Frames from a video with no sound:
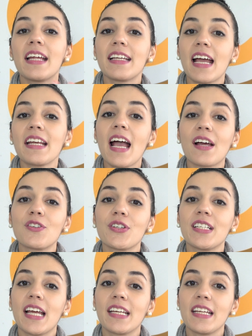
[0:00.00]

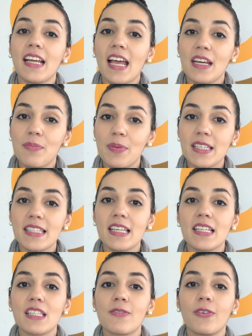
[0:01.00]
999
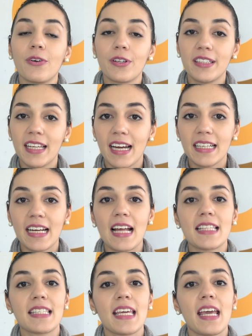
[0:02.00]
pieces for Tre
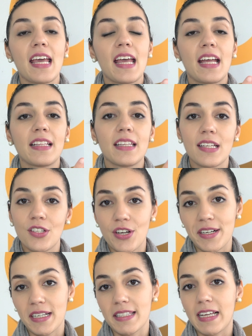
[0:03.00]
Grazie and
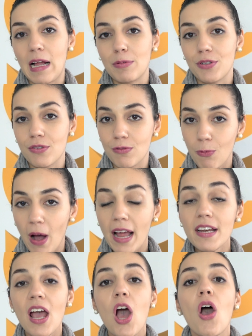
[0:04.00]
Eternal Sculptures
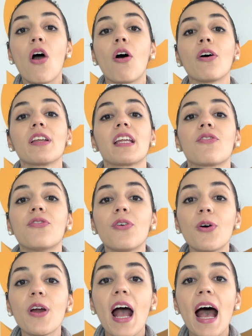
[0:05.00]
1, only
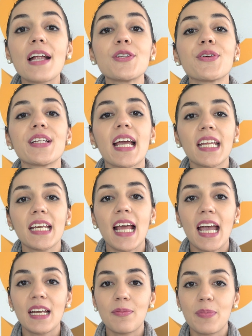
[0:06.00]

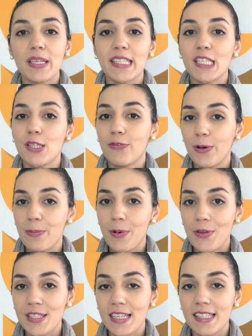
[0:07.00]
499 pieces for
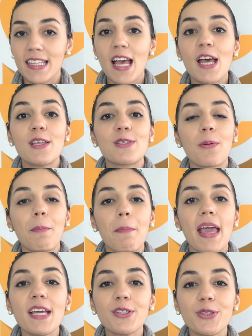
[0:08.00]
Moses. So
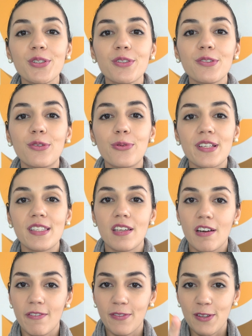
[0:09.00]
make sure to
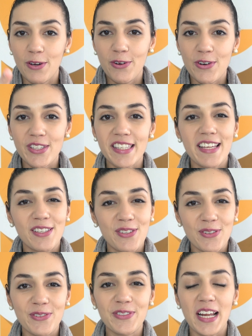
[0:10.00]
reserve yours as
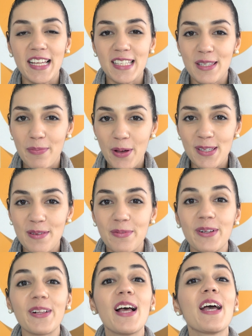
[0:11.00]
soon as
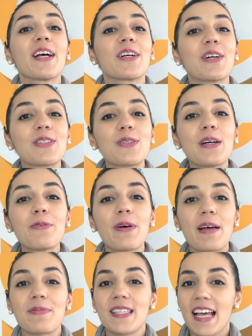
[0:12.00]
possible. Go to our
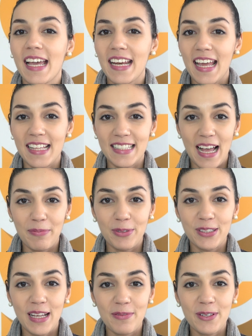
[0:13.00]
website at
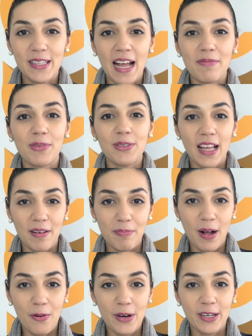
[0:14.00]

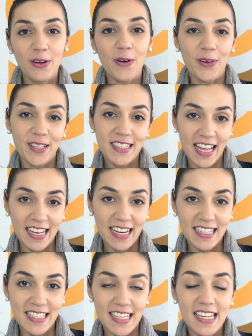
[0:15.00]

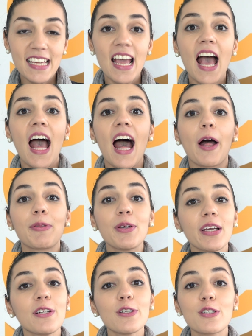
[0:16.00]
www.powercoin.it. Uh,
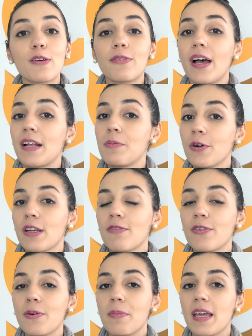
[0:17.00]
you can also find more
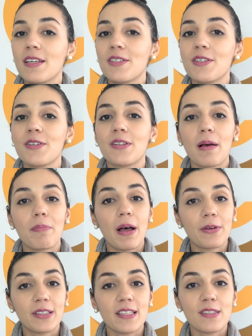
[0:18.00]
information
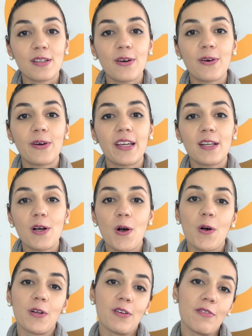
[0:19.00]
about this coin
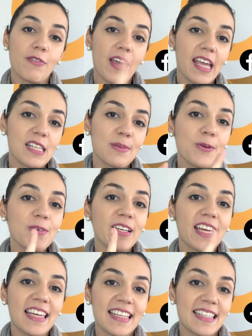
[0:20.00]
on
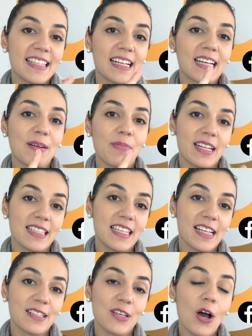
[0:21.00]
Facebook, Instagram and
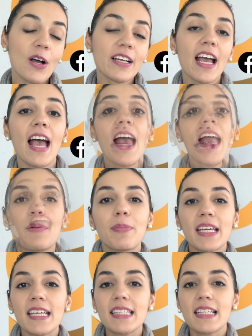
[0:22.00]
TikTok.
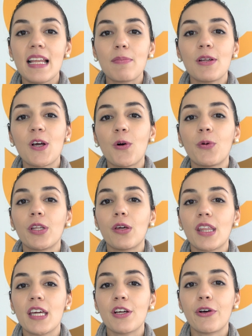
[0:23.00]
Please let me know what
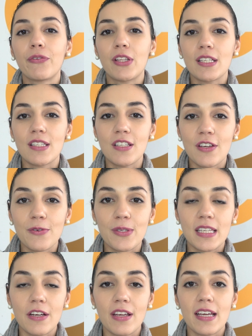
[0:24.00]
you think of this new
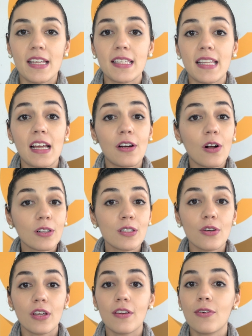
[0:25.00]
series and
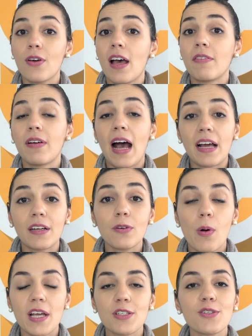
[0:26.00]
also if you have other
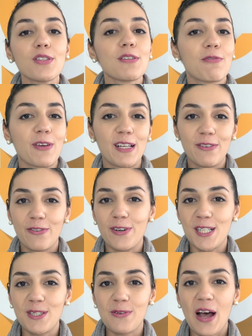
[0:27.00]
questions, feel
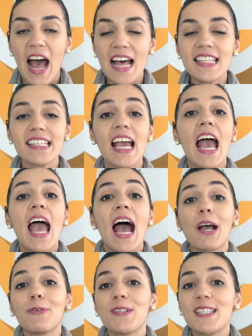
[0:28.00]
free to ask.
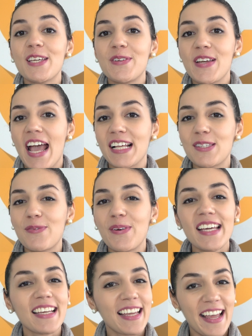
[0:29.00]
I will see you next
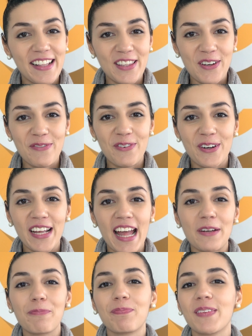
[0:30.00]
week and don't
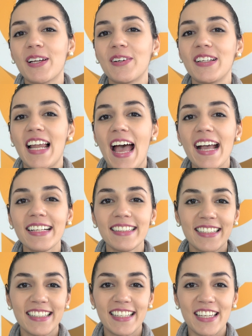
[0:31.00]
forget,
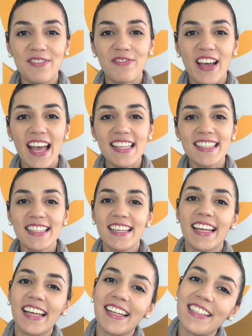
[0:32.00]
collect, invest,
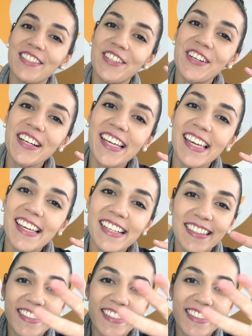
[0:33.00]
enjoy!